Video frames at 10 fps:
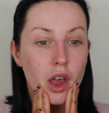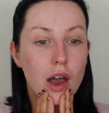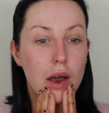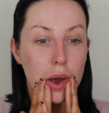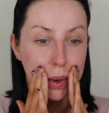
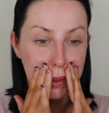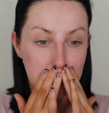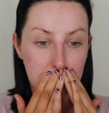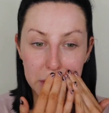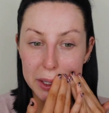Because I
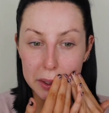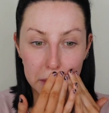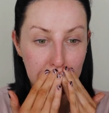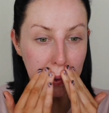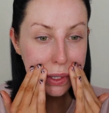do like
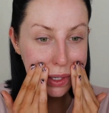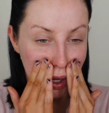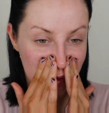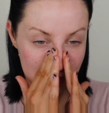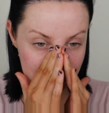cooking
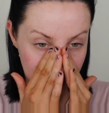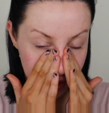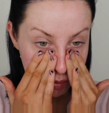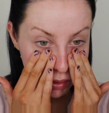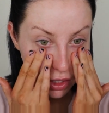now as
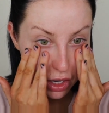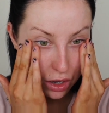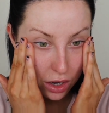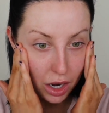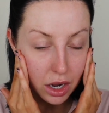well. I mean,
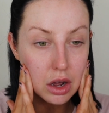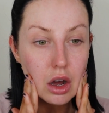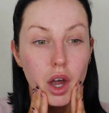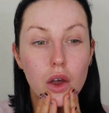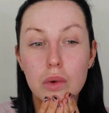
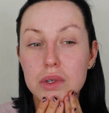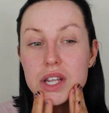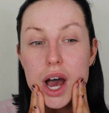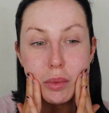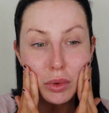I always
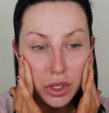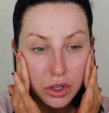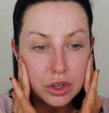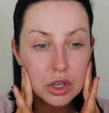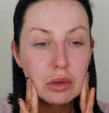dabbled in
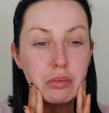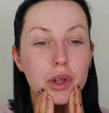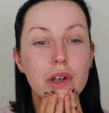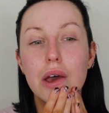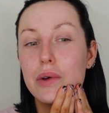cooking,
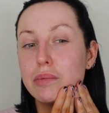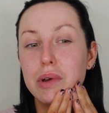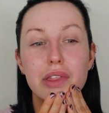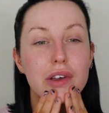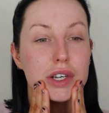but now in
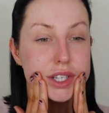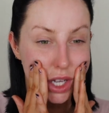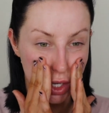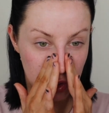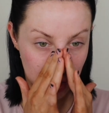my 30s,
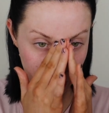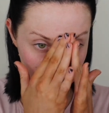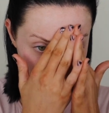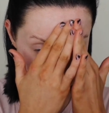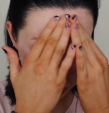I cook a
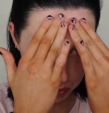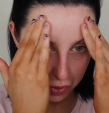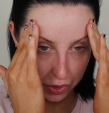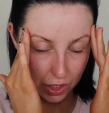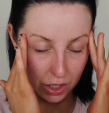lot
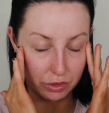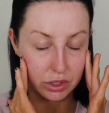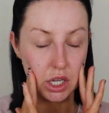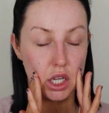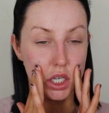more than I ever
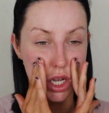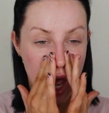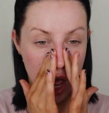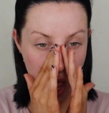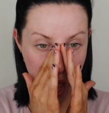did.
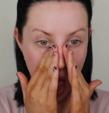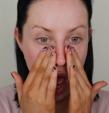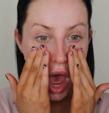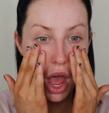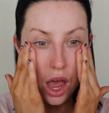
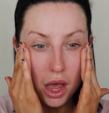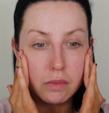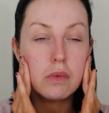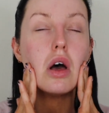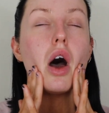
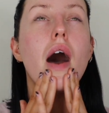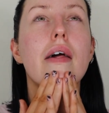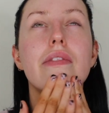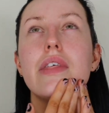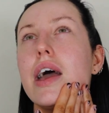And
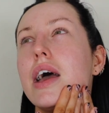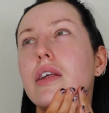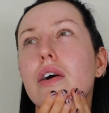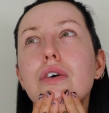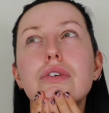
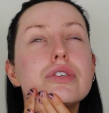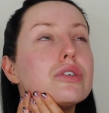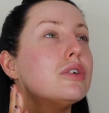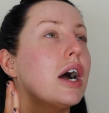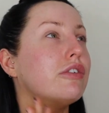then
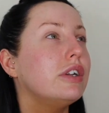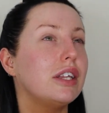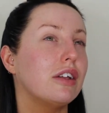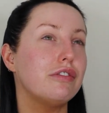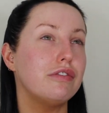also, I
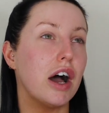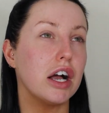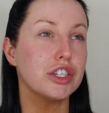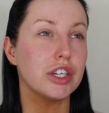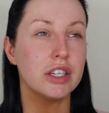really love
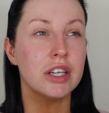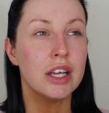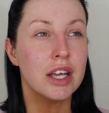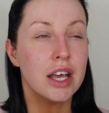fashion.